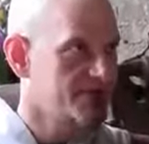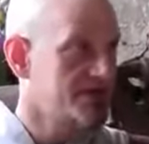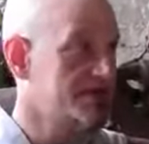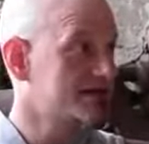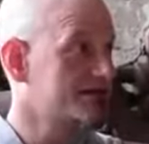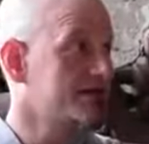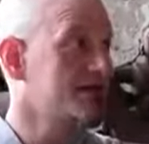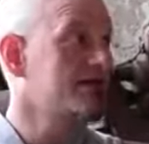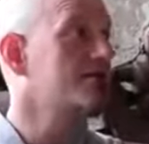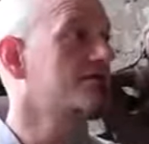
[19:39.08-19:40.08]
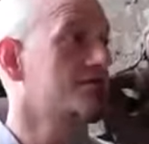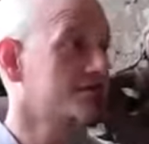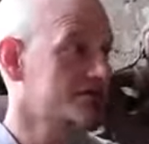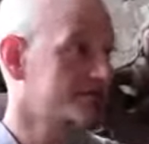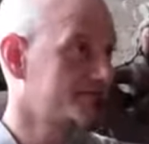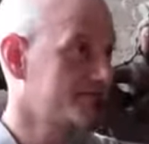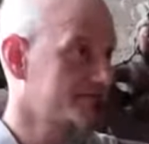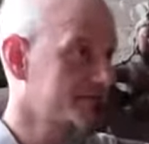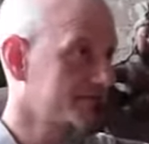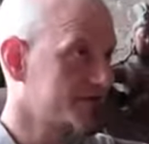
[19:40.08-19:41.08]
So he did this for years.
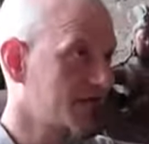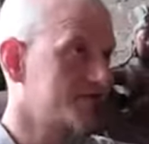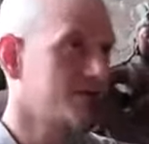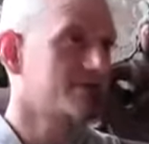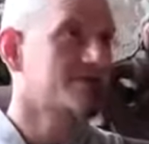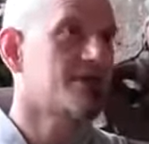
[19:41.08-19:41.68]
Sometimes he would